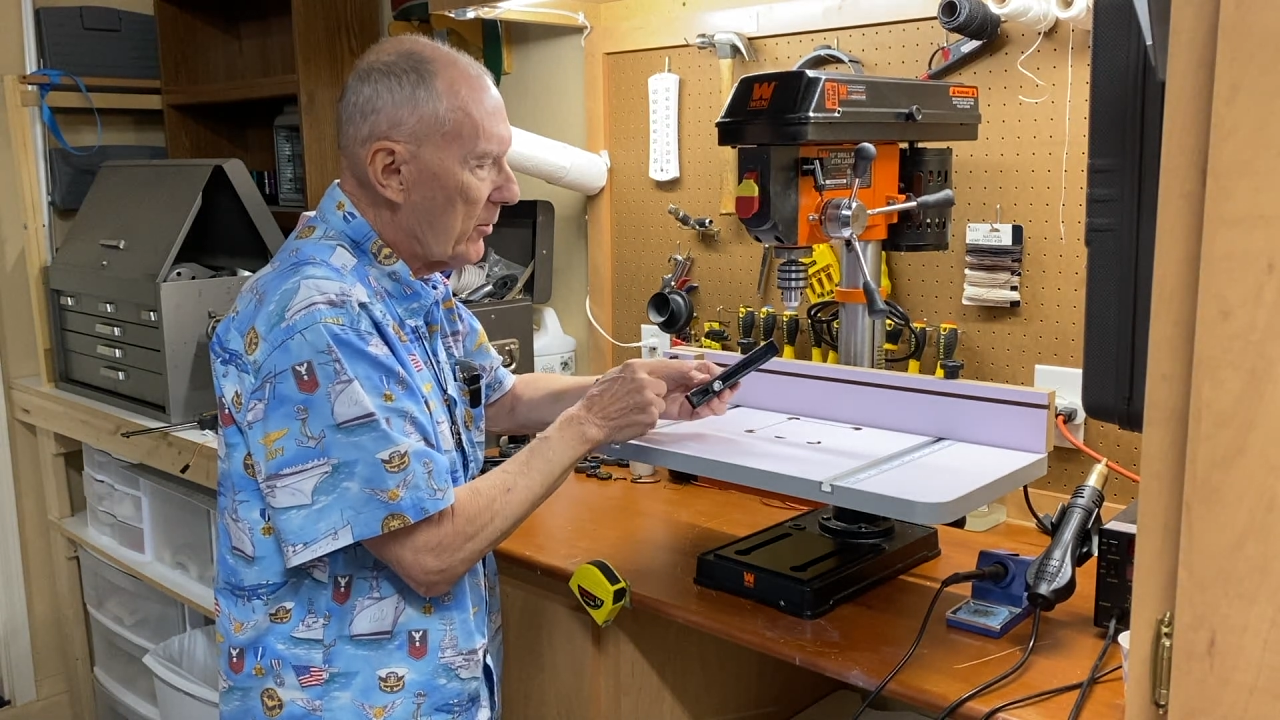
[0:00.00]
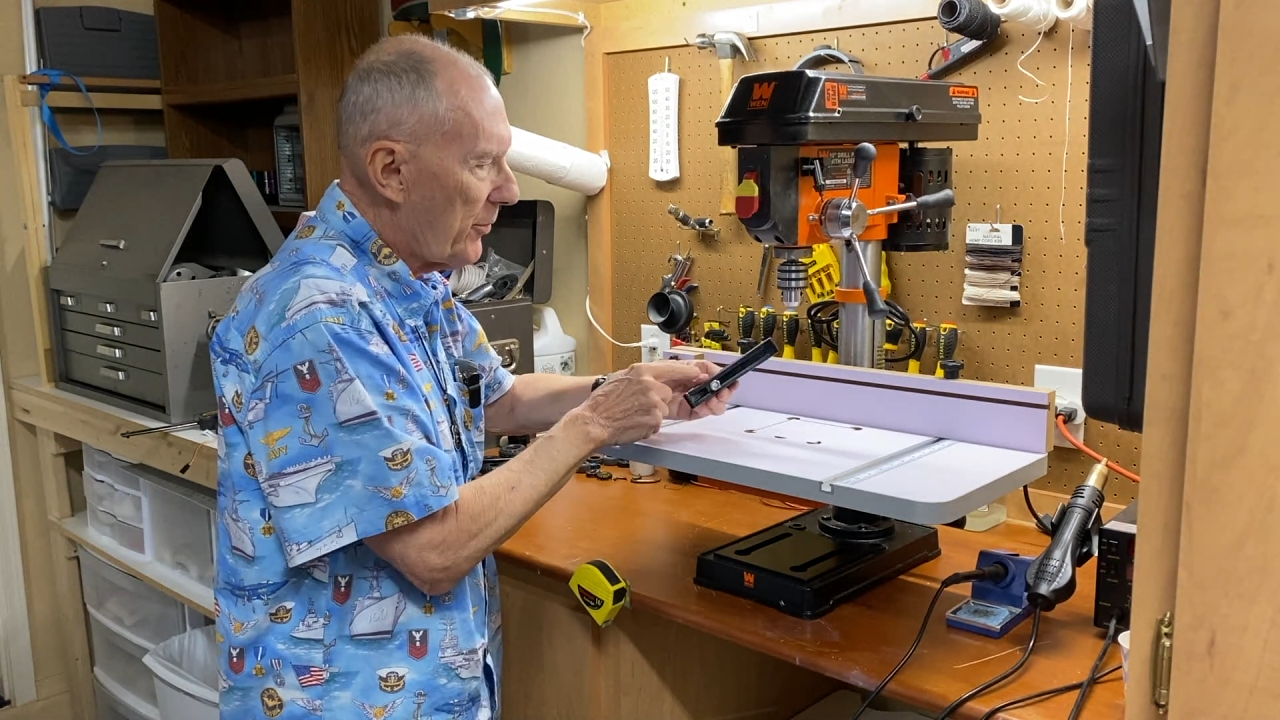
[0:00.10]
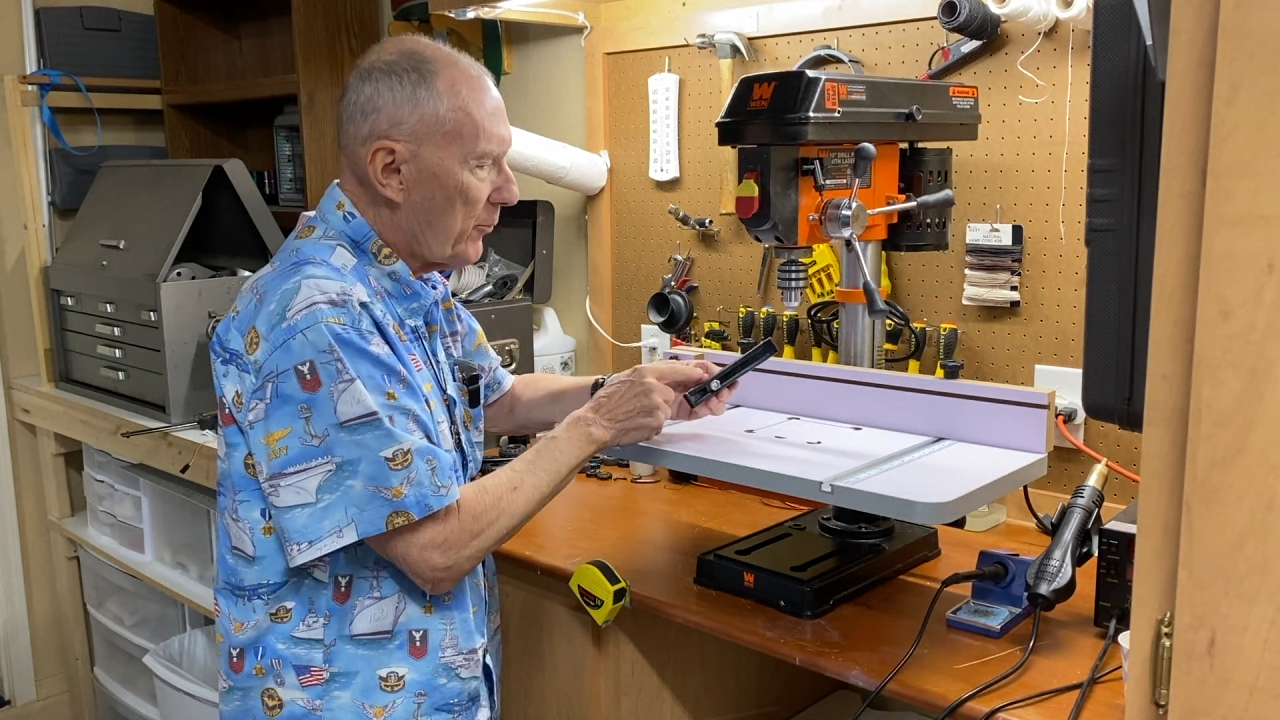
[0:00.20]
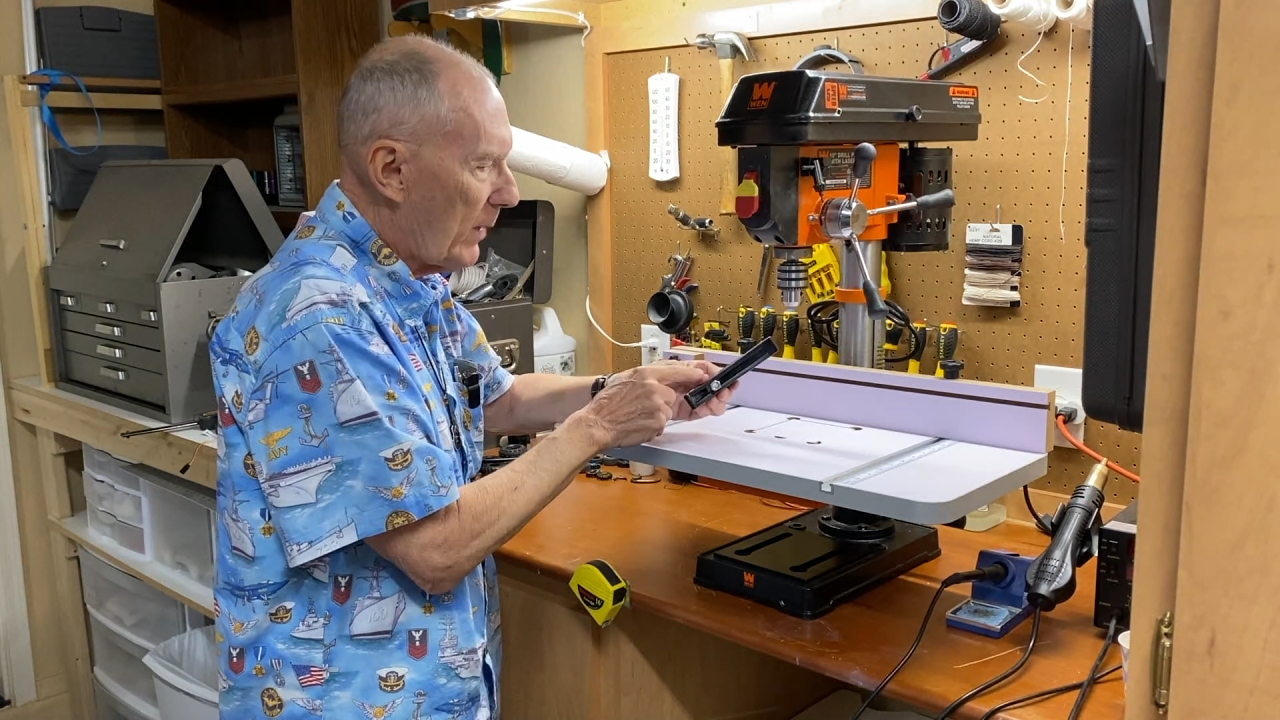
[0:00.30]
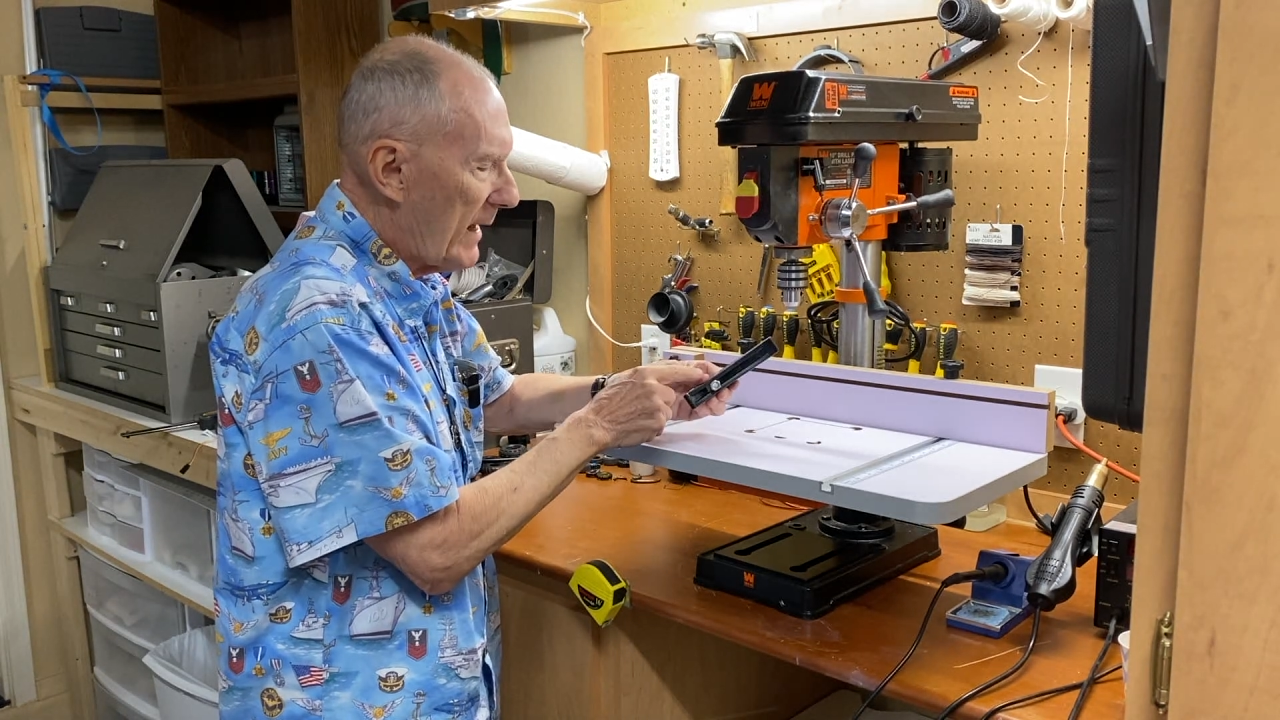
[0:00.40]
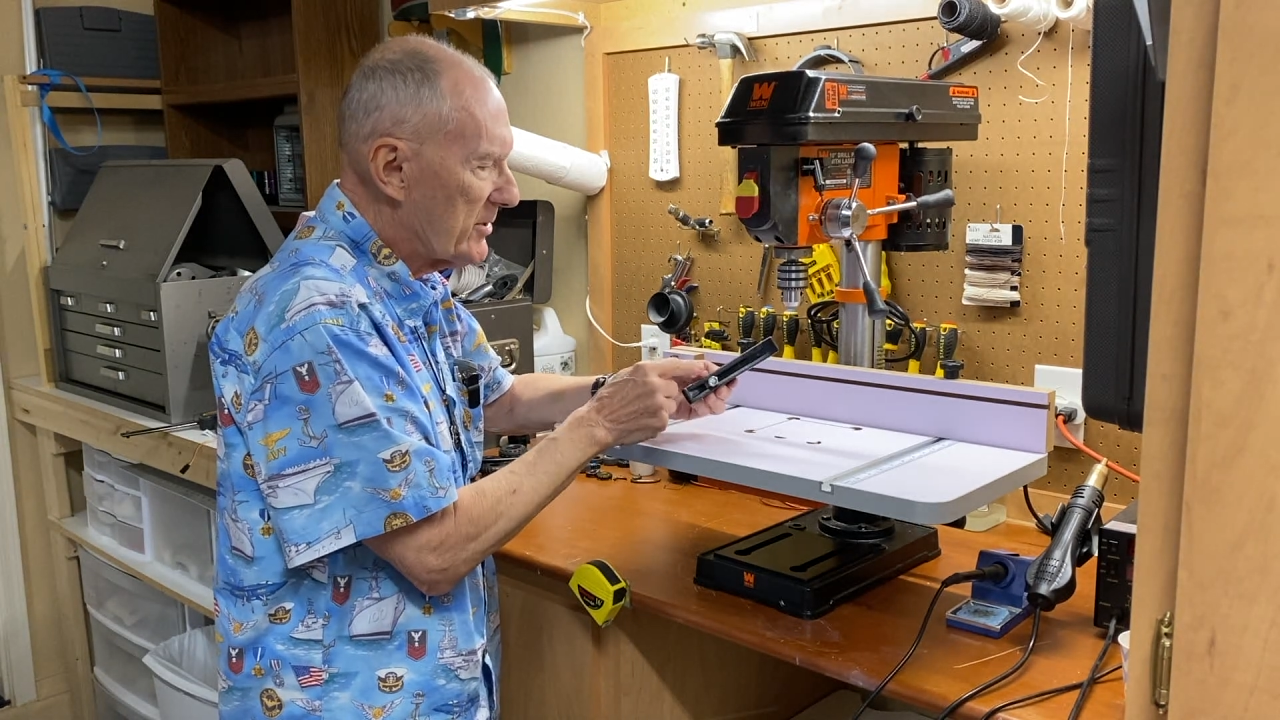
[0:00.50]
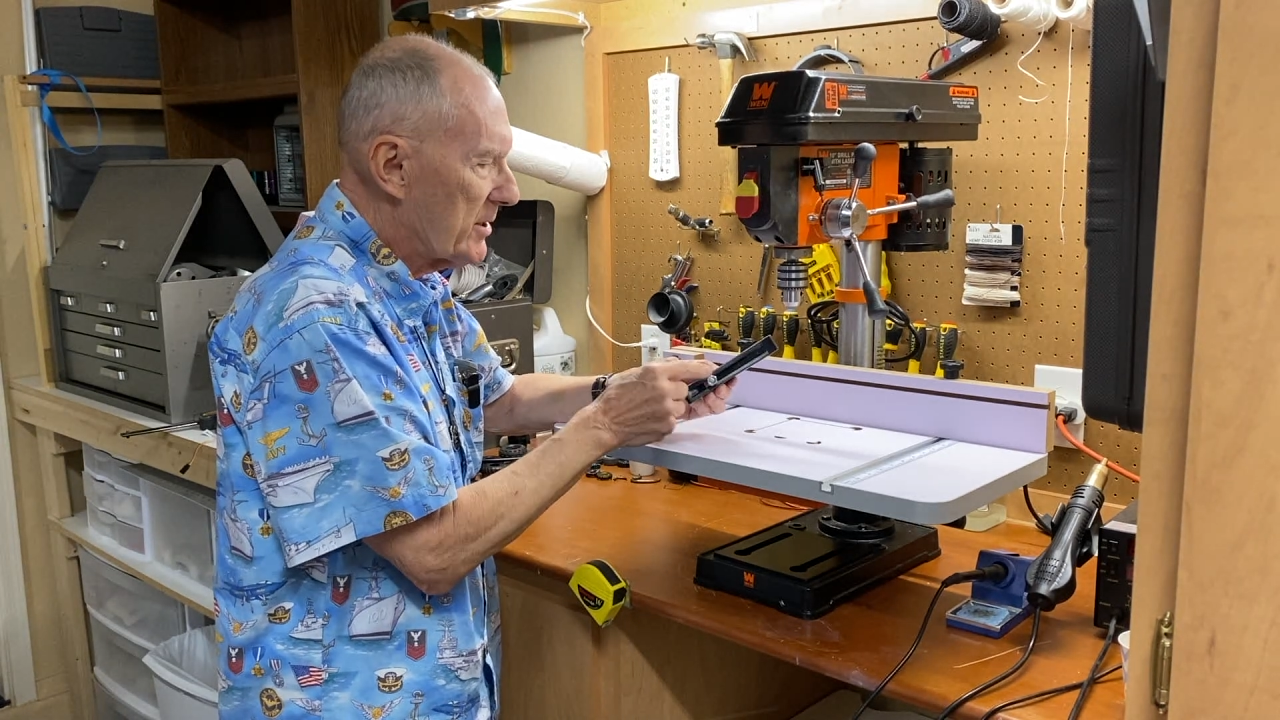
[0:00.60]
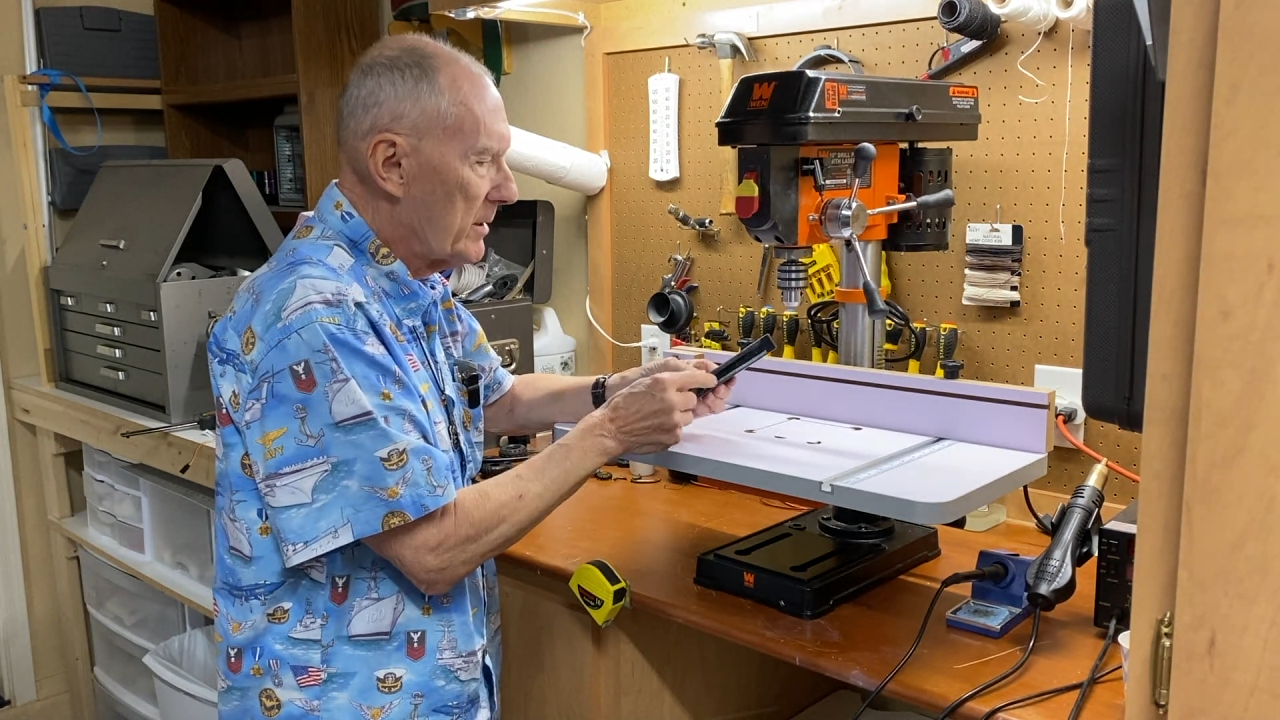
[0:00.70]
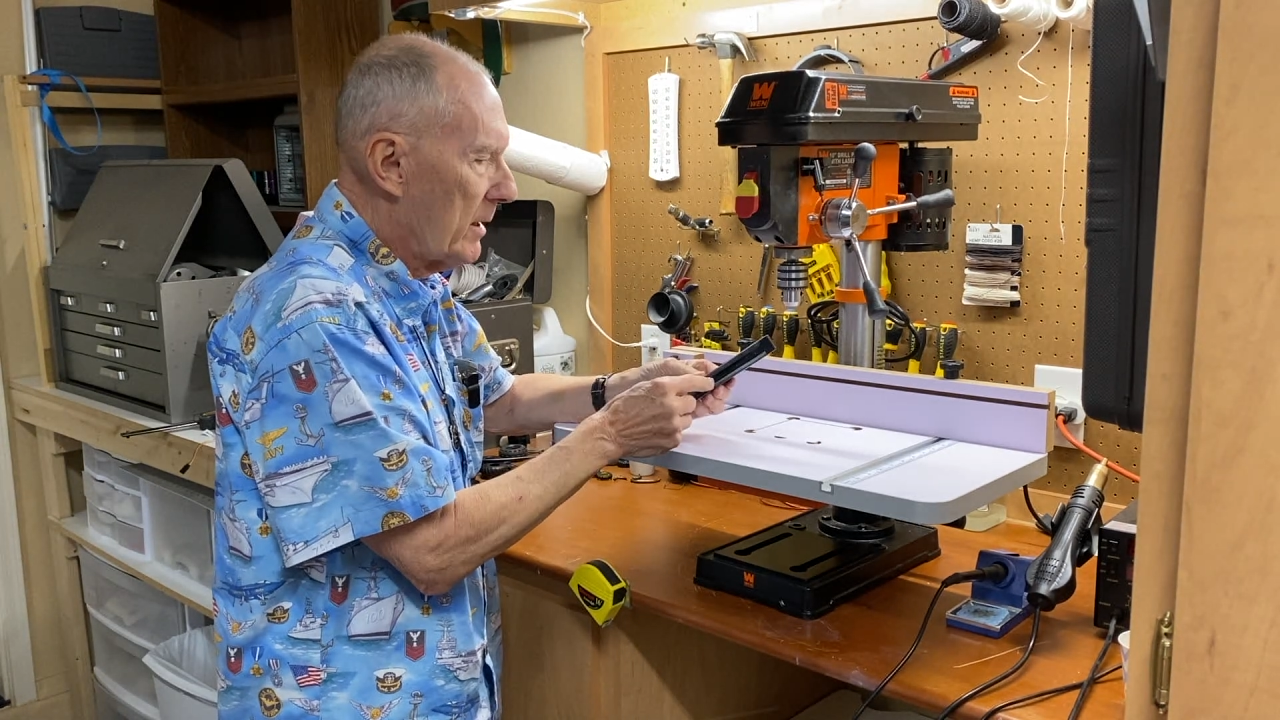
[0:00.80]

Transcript: threads,